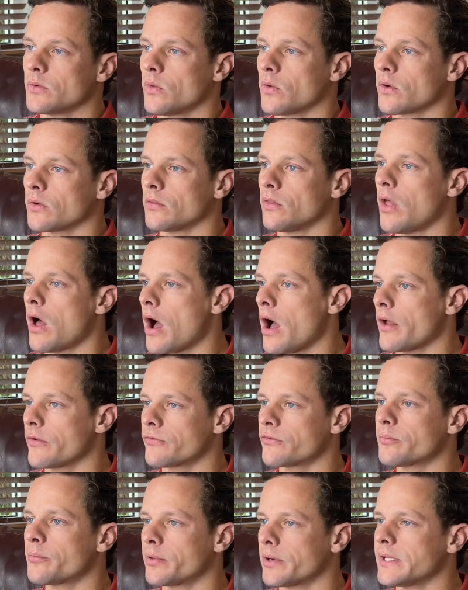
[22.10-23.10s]
or
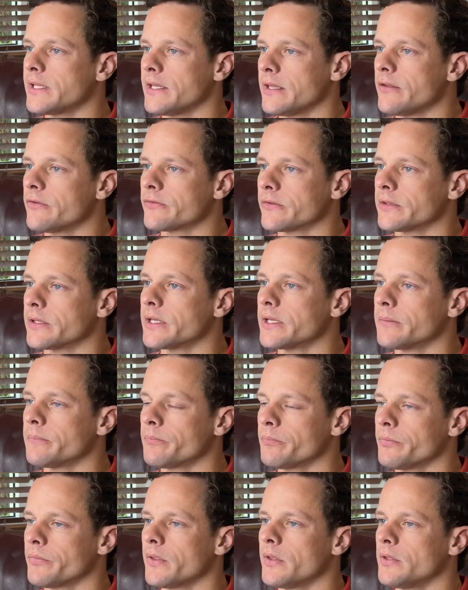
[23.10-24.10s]
lost pretty easily.
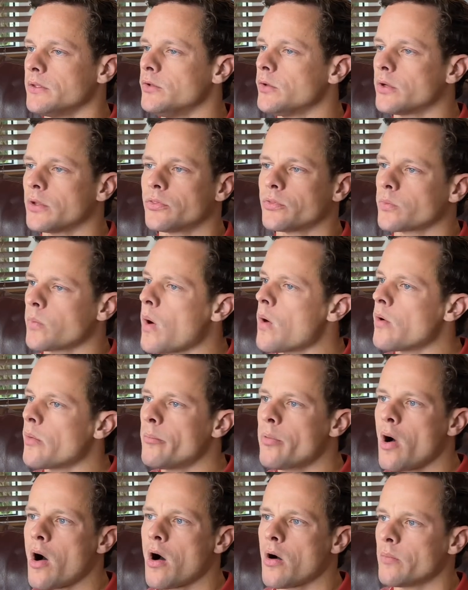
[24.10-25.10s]
You could throw a
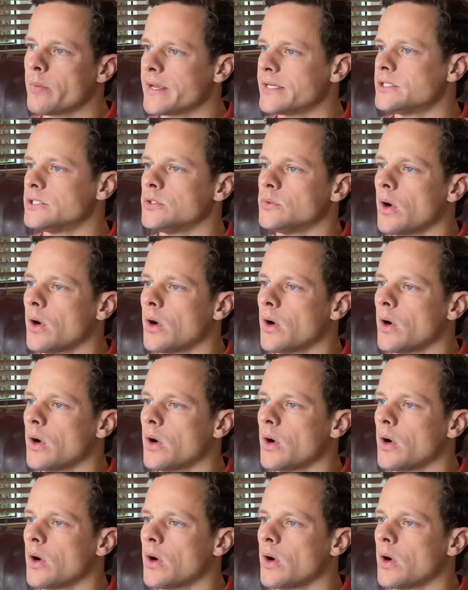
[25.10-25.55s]
ball way too